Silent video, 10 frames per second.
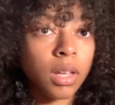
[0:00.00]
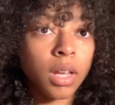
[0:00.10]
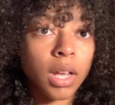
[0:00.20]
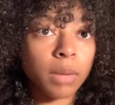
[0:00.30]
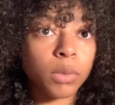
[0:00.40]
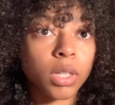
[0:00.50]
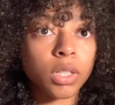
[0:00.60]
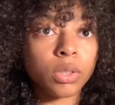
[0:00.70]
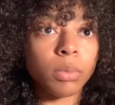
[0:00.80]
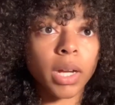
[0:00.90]
and I'm gonna
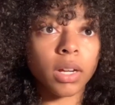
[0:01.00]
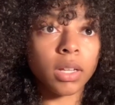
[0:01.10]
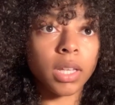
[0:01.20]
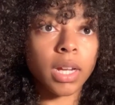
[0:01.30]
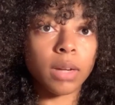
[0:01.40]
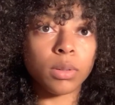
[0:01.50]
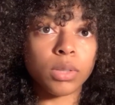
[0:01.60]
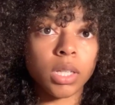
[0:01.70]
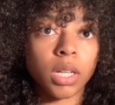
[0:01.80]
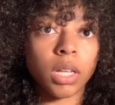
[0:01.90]
do my curly hair
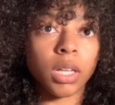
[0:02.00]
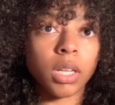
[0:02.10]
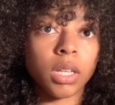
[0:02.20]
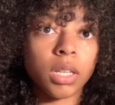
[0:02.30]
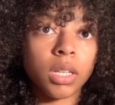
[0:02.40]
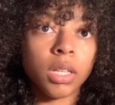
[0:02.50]
routine,